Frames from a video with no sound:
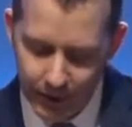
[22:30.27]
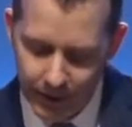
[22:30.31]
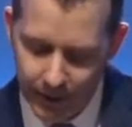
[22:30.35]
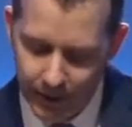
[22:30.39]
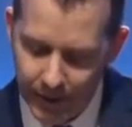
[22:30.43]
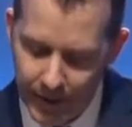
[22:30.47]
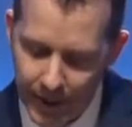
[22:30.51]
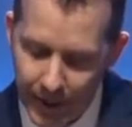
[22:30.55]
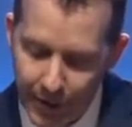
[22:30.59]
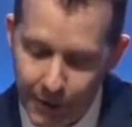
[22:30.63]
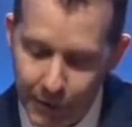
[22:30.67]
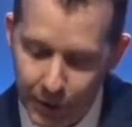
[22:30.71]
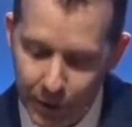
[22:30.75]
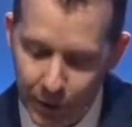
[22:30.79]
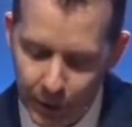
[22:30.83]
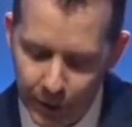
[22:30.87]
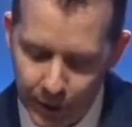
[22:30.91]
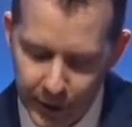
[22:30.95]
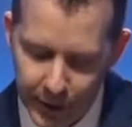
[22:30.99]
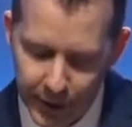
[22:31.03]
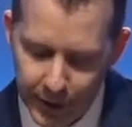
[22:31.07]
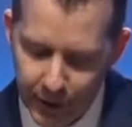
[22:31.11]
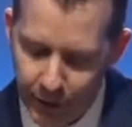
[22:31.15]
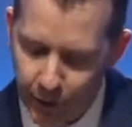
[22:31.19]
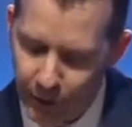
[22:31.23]
they've learned
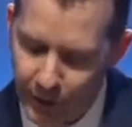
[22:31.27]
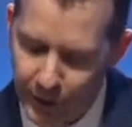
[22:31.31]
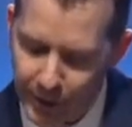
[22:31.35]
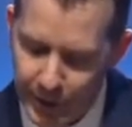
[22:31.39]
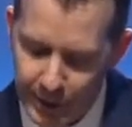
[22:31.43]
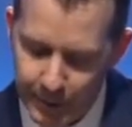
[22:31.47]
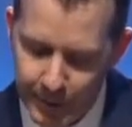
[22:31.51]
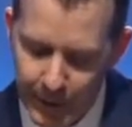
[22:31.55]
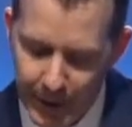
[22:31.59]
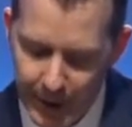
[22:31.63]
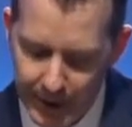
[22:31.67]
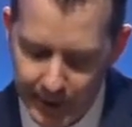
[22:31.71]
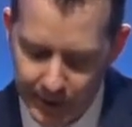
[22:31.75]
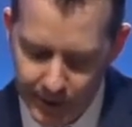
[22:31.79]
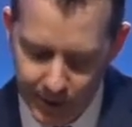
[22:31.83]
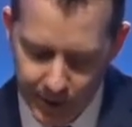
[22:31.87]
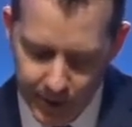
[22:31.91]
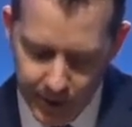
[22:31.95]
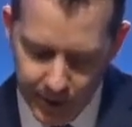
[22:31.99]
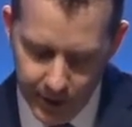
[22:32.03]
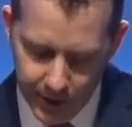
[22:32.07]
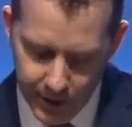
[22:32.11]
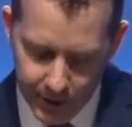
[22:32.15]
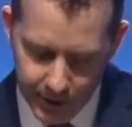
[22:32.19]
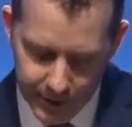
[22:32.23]
here over these past 2
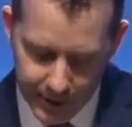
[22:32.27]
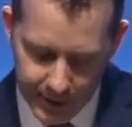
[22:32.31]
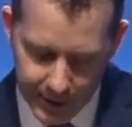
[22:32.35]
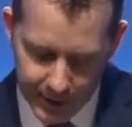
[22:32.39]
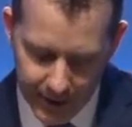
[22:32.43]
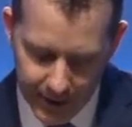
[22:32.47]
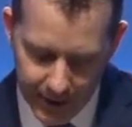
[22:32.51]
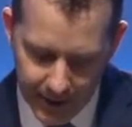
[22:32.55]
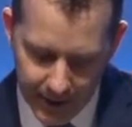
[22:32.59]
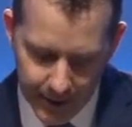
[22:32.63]
years.